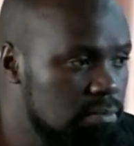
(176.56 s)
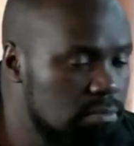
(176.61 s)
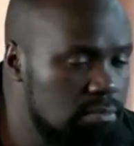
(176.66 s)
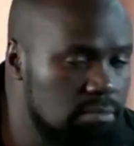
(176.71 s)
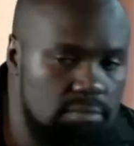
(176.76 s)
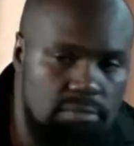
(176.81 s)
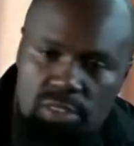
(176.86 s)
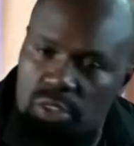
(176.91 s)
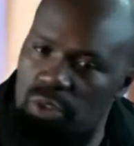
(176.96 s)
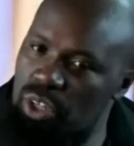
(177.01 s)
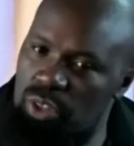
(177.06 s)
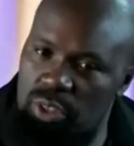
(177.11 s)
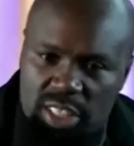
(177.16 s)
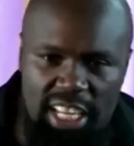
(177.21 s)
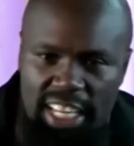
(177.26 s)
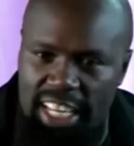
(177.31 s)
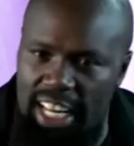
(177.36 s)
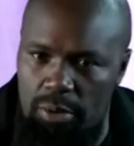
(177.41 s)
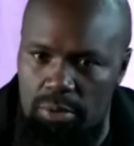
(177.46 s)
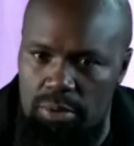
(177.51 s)
You are not
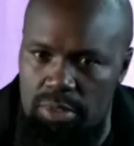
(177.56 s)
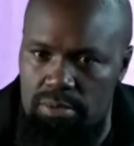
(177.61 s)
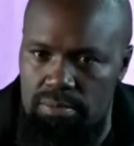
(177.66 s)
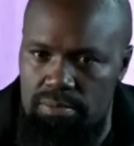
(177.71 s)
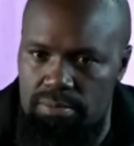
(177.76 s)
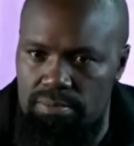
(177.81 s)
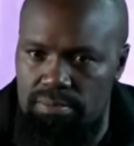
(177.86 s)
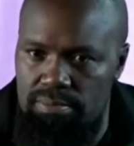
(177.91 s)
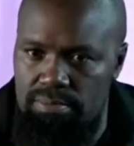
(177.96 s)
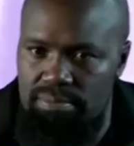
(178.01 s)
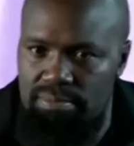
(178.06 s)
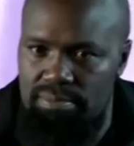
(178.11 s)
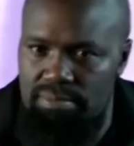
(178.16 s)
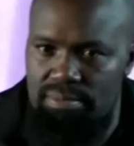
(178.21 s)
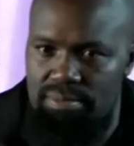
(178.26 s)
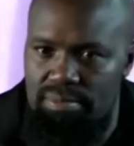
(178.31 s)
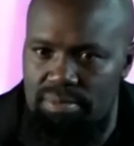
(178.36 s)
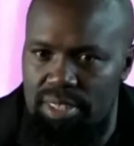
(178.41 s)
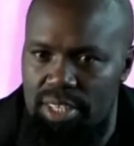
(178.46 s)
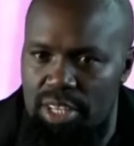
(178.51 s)
allowed.
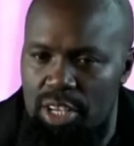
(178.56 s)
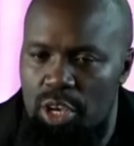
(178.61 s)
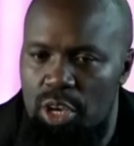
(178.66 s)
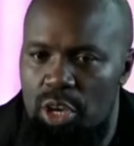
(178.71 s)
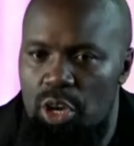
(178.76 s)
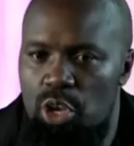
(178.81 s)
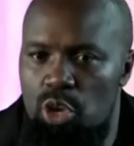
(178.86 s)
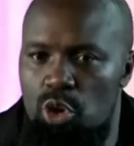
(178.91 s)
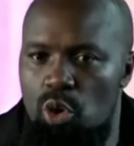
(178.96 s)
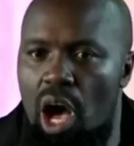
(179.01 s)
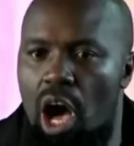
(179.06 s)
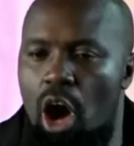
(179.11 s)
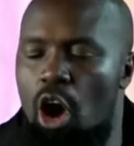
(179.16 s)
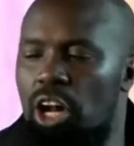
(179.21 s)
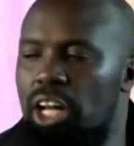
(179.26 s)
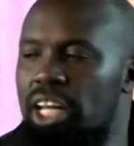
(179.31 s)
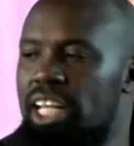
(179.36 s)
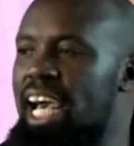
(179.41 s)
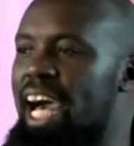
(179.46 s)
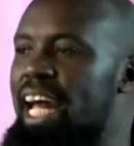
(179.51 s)
You are only
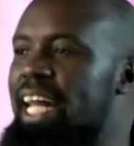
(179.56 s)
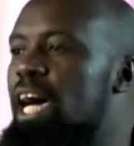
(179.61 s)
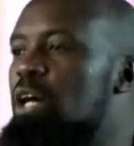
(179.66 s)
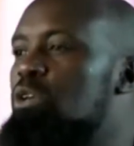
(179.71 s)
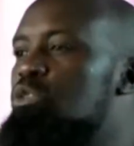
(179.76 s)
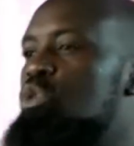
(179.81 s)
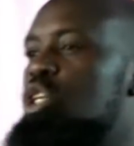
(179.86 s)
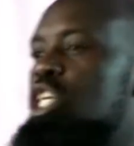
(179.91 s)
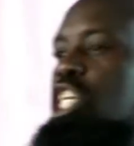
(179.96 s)
allowed to eat